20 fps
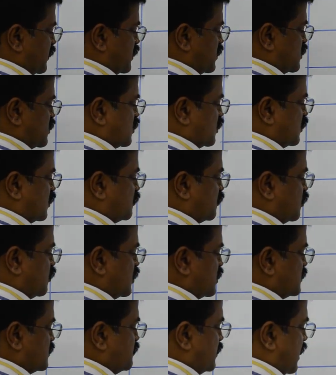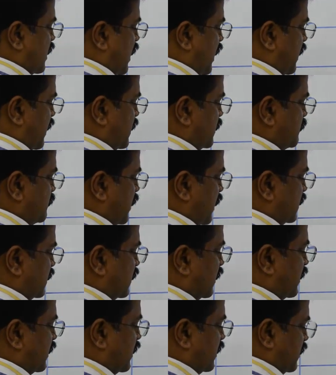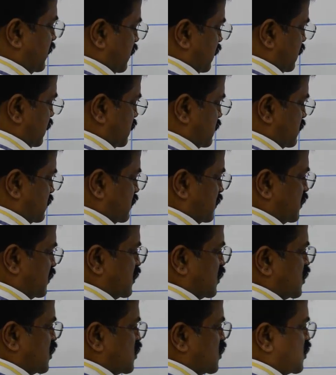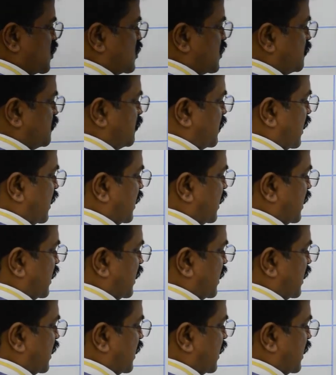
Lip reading: So the moon is behind by 13 degrees. So simply